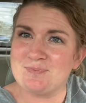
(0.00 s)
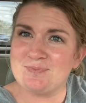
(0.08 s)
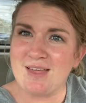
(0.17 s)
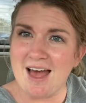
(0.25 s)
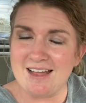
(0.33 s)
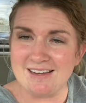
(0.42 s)

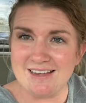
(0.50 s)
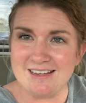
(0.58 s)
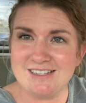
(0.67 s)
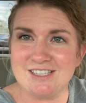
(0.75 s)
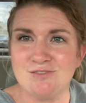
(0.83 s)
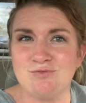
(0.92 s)
that
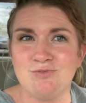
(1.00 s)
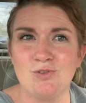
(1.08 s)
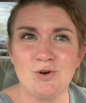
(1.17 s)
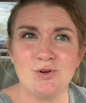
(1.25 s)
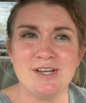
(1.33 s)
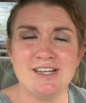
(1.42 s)
is the
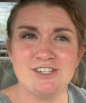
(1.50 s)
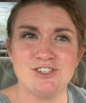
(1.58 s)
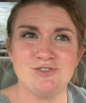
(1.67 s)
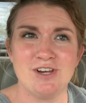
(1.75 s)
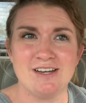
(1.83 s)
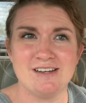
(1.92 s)
floral
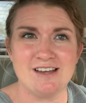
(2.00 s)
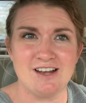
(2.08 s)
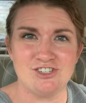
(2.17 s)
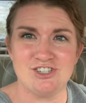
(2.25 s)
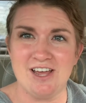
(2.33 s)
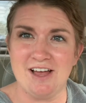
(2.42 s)
industry in a
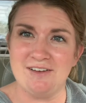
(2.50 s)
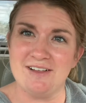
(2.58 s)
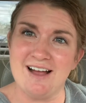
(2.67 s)
nutshell.